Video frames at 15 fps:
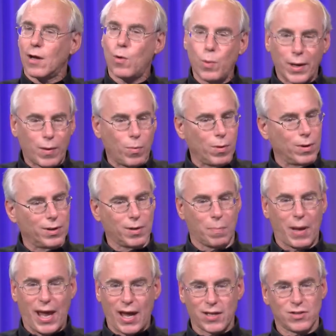a quick word to
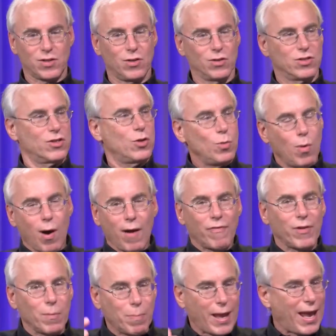pastors. Too
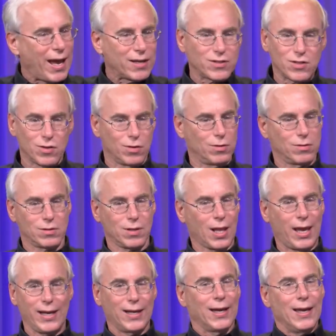often pastors
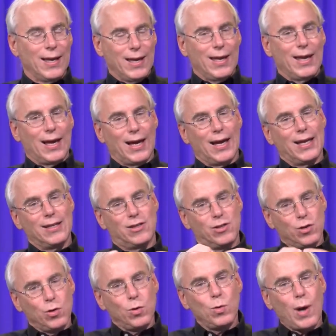like
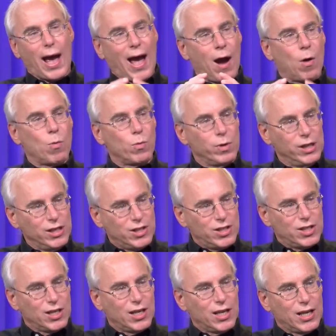do
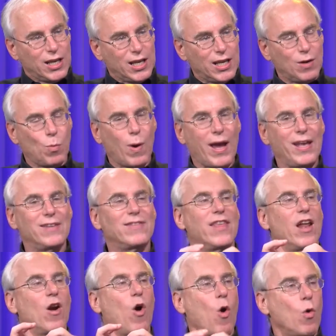outreach in ways
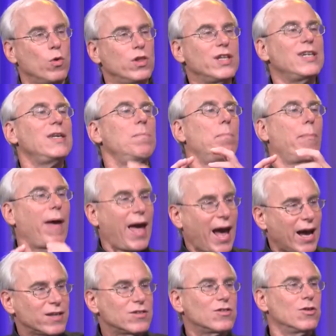that only
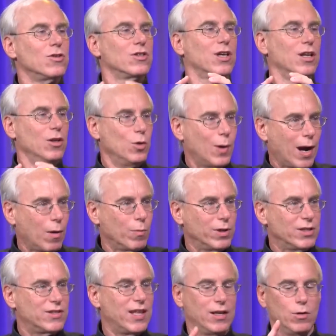pastors can do
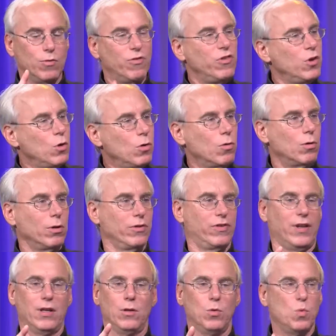outreach. They do funerals,
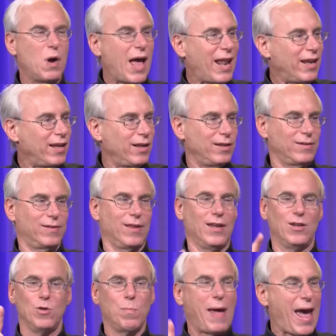they do weddings,
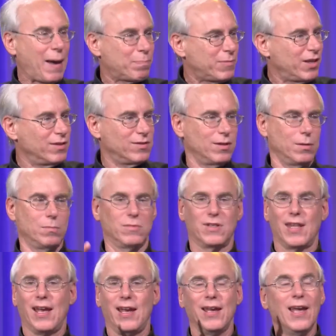they do baptisms,
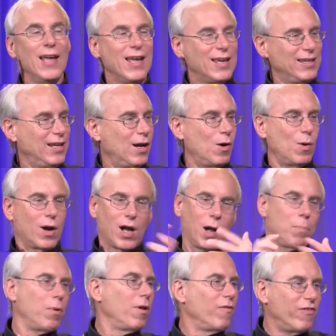they, you know, a
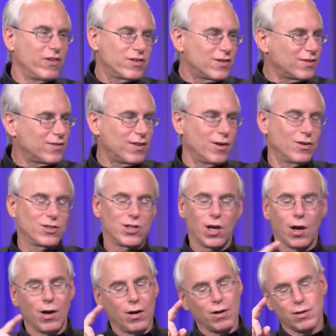couple visits their
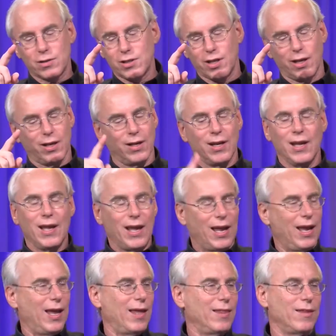church and,
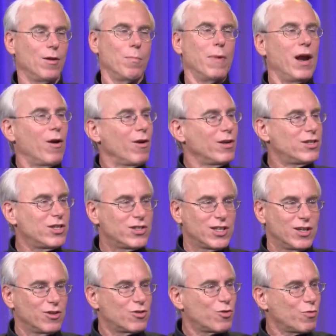and their Go marriage the
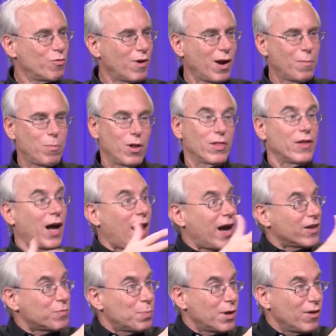is in trouble. The, the
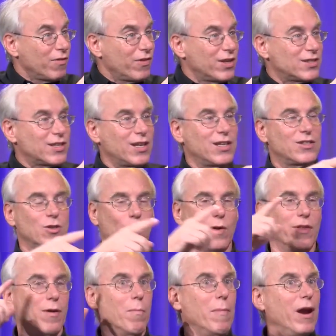hospital sick. visits yeah.
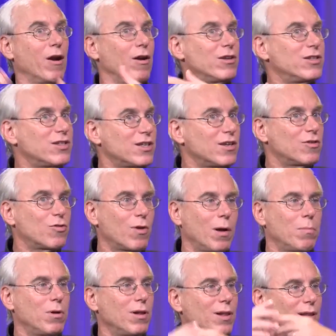or their marriage is in
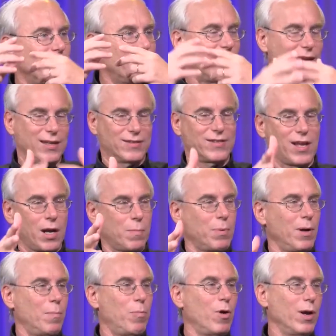trouble and they set up
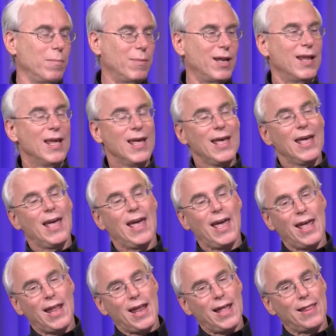an appointment.
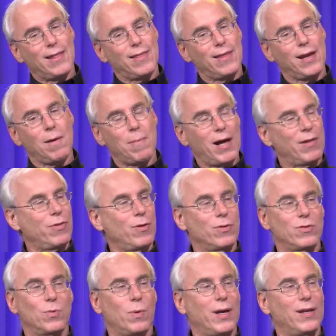And, and the thing about
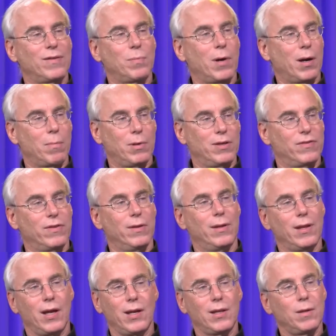those ways, Barb, is
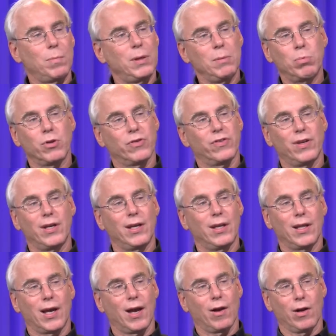none of the people sitting
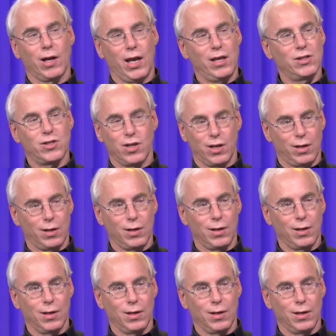in the congregation